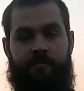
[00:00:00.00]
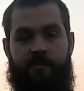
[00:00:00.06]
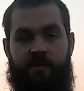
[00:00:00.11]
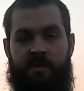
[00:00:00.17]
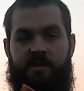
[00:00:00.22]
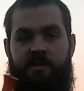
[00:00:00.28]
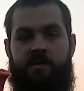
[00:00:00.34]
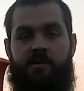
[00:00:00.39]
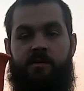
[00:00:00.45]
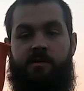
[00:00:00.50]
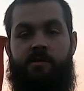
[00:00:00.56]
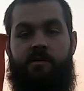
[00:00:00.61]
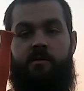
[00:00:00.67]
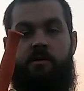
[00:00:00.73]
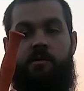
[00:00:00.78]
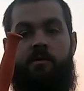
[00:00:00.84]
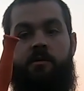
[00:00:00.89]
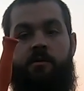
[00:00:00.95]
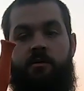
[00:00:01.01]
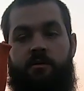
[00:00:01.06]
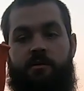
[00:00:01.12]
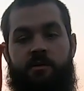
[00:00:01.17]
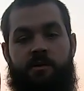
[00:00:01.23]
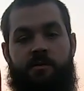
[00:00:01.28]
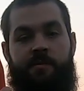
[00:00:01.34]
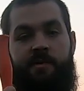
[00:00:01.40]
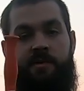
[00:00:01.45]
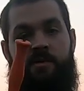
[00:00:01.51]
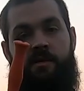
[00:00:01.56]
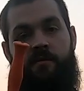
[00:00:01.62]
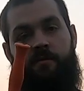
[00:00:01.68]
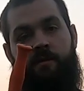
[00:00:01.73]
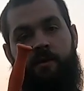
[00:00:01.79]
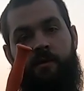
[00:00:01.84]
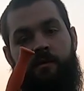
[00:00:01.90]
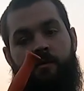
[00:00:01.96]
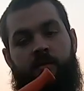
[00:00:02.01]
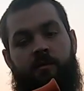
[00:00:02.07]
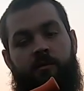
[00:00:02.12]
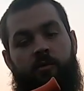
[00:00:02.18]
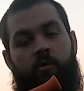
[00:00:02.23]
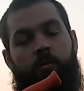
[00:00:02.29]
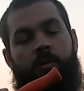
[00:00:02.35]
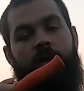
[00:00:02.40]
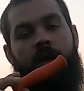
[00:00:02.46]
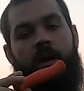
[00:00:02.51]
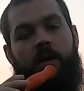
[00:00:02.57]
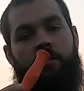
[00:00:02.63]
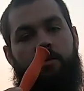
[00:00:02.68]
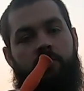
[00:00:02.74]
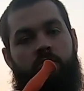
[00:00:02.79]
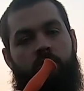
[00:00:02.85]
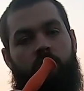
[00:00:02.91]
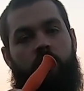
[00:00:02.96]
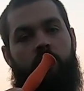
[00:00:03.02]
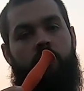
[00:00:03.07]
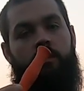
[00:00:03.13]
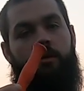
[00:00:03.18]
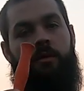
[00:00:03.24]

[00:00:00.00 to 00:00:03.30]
This is their specific Luminoc tool.